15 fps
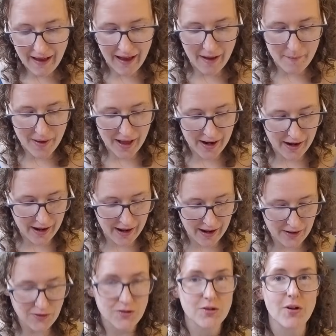And
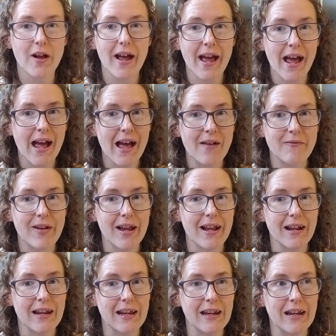I do not have
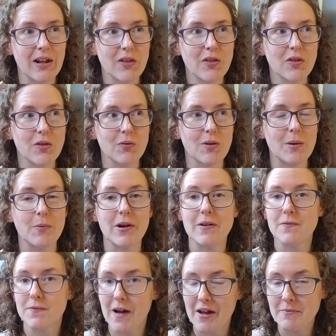any
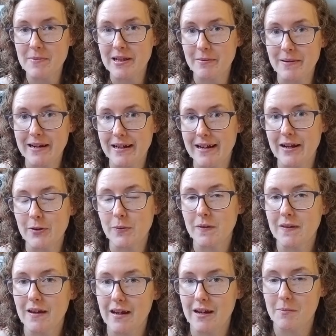3.5 millimeter
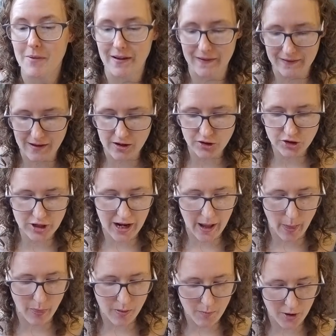needles in my stash
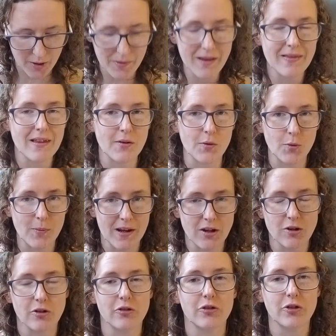at the moment. They're all
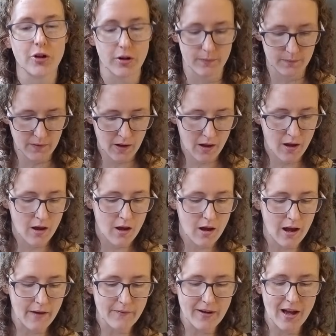being used. So
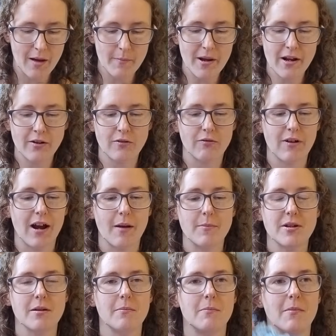I've come and
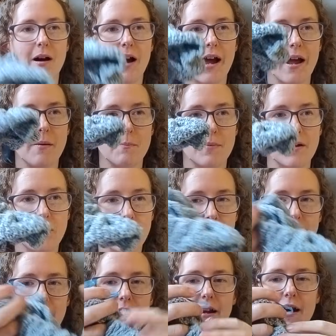grabbed my big
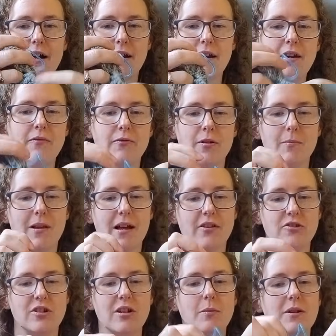cozy cardi from
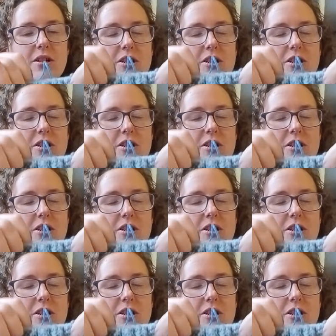last year,